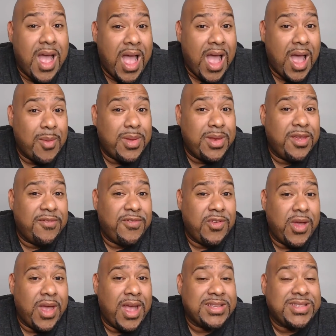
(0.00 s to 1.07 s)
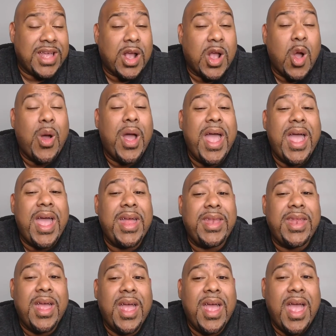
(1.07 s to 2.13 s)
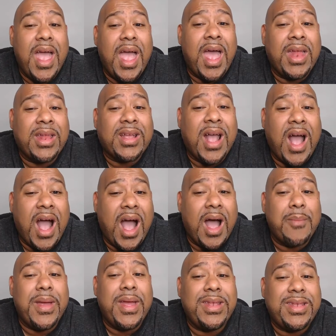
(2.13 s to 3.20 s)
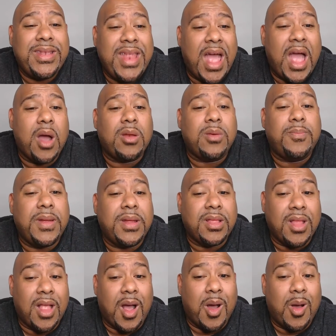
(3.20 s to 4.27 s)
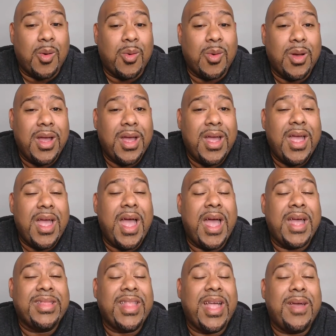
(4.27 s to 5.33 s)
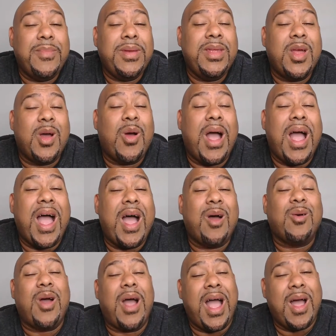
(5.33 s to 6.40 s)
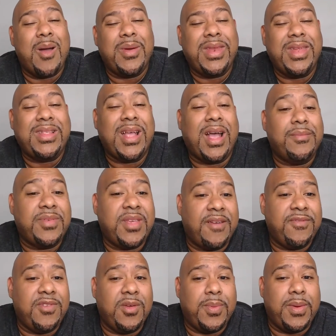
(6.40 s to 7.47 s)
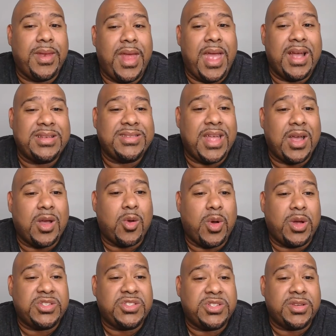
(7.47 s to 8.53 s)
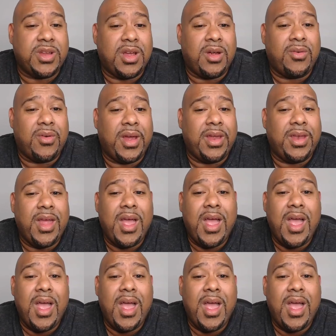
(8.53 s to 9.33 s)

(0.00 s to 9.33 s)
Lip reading: How many of you asked that? Go ahead and comment down below and let me know how many times have you been asked that question. All right.